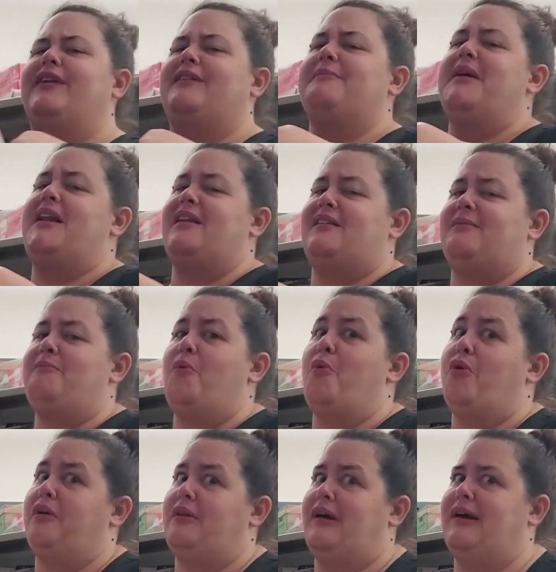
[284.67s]
has made us
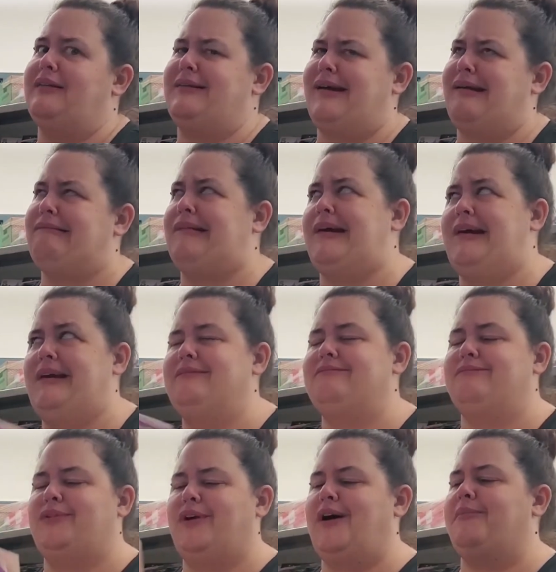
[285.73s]
more like that,
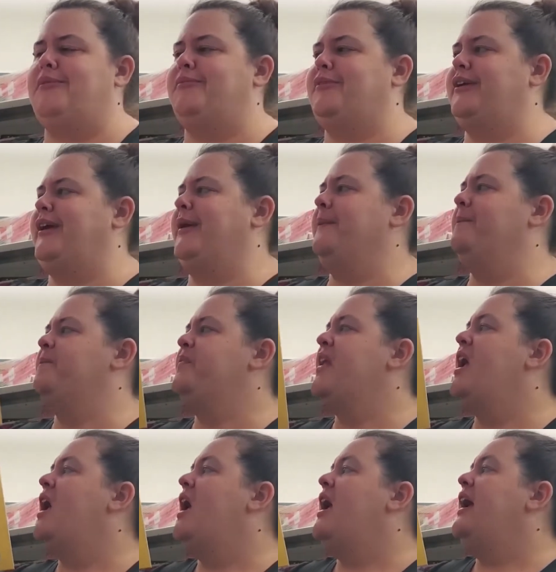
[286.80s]
right? Probably.
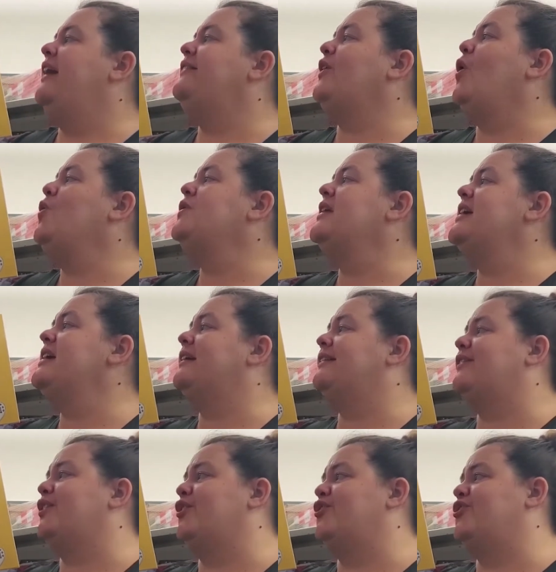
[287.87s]
His only
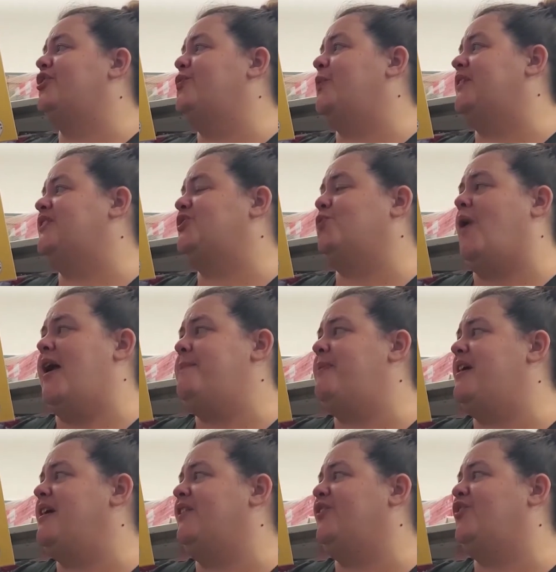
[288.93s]
exertion was
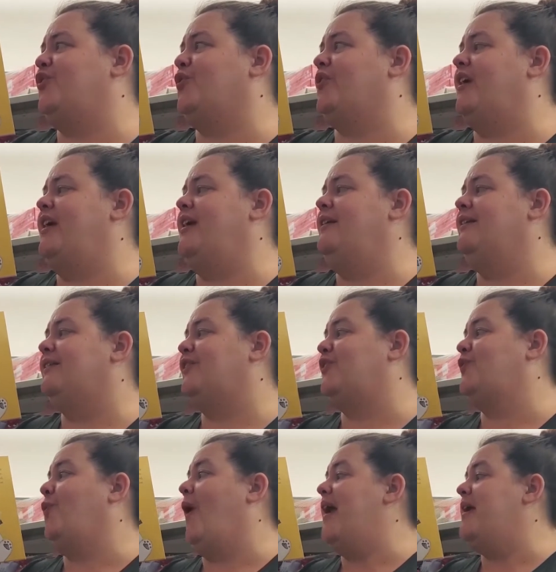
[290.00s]
swiping a screen.
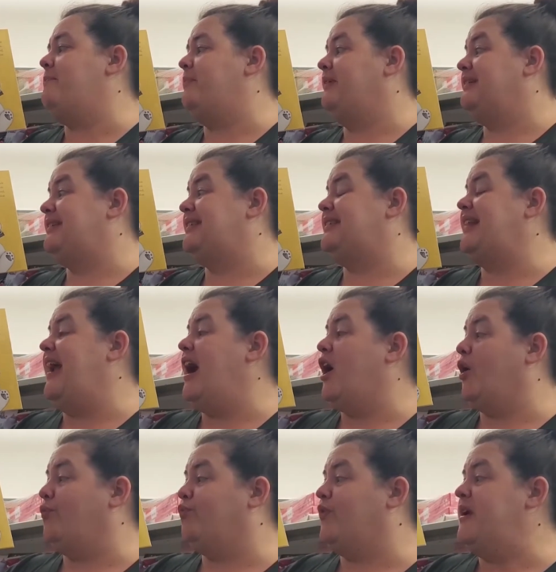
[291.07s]
Swipe,
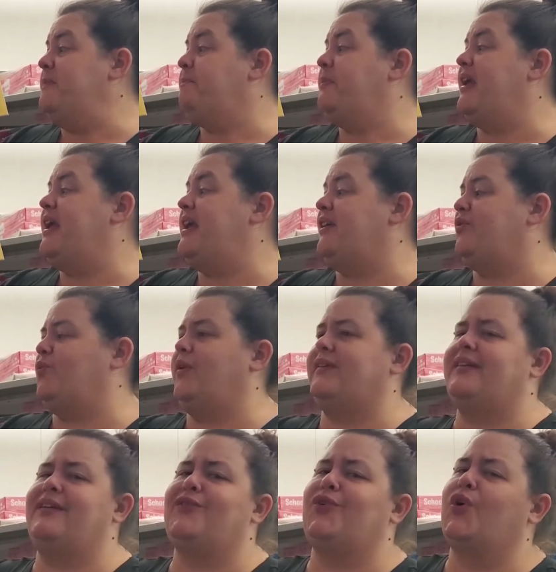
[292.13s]
stare, repeat was
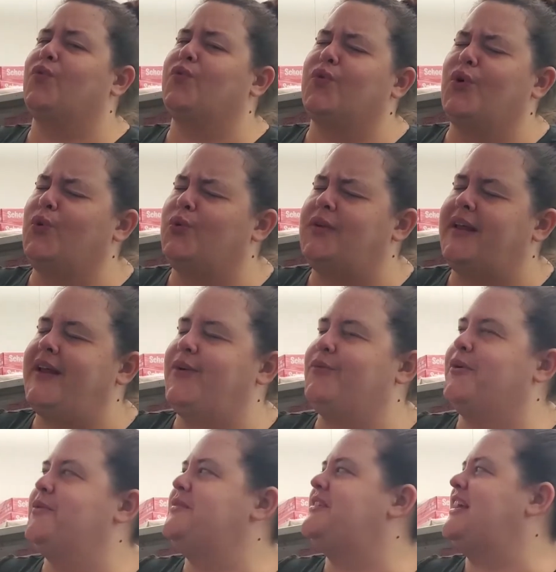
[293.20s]
his grueling
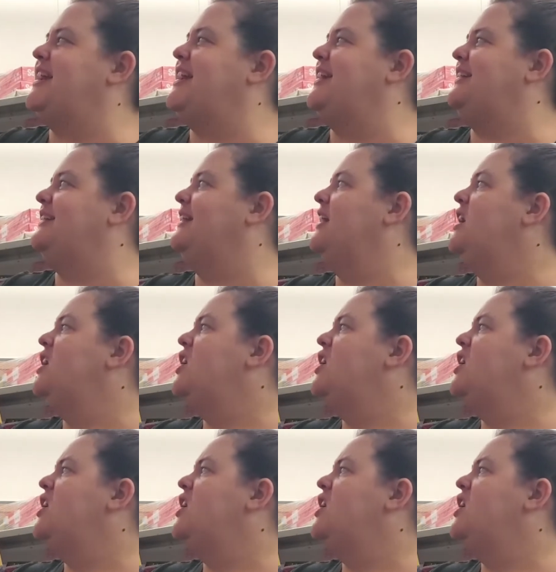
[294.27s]
routine.